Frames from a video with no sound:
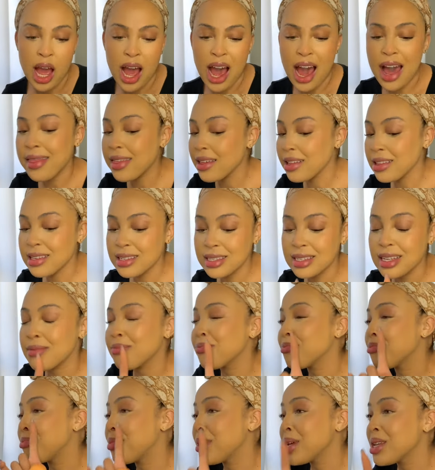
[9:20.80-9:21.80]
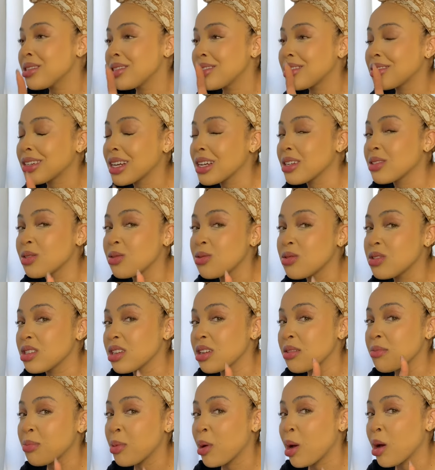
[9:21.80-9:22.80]
i think this is the best
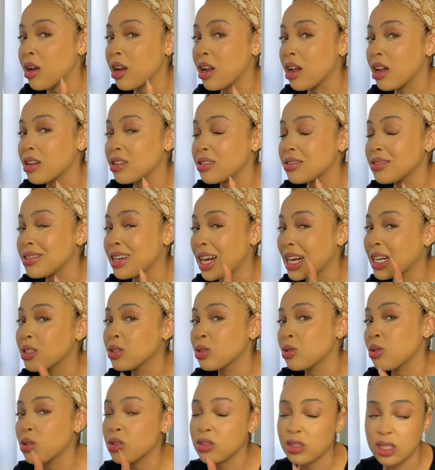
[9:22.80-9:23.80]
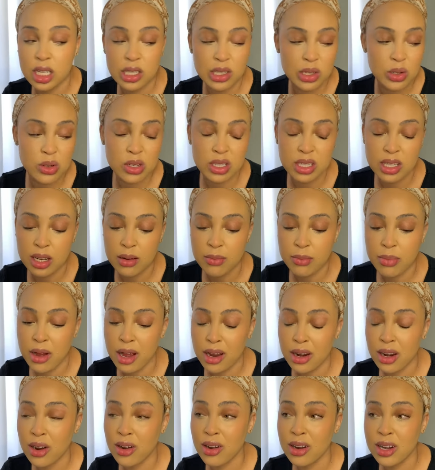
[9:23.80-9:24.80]
translucent powder drugstore translucent
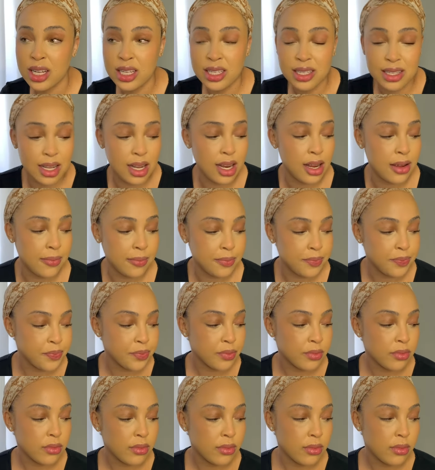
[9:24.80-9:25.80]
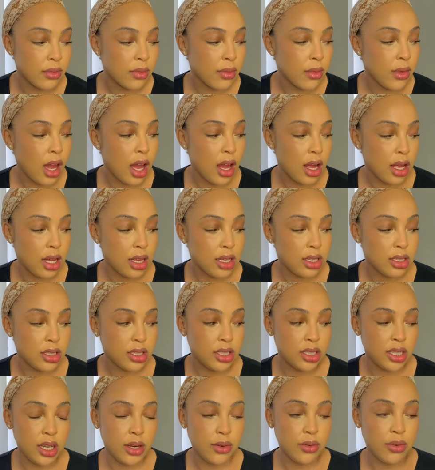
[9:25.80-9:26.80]
powder honestly
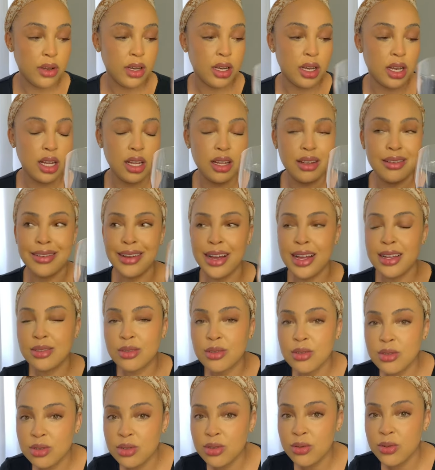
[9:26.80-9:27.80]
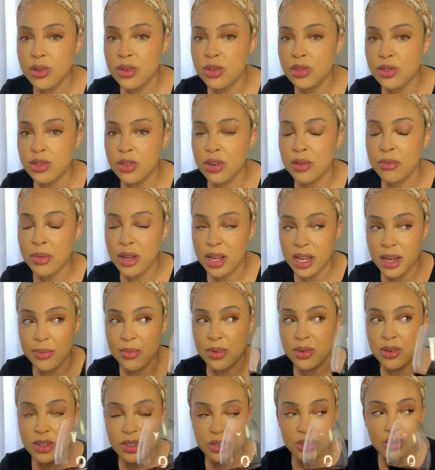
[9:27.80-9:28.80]
genuinely like also when you do your makeup
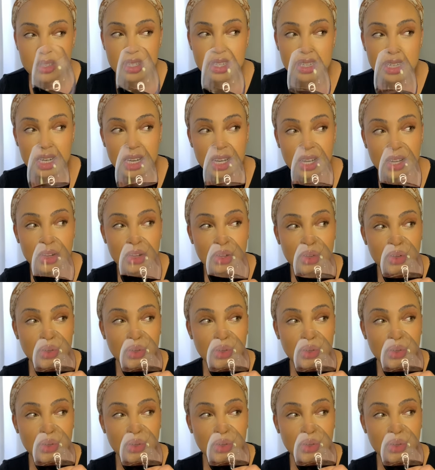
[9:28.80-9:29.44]
you need to do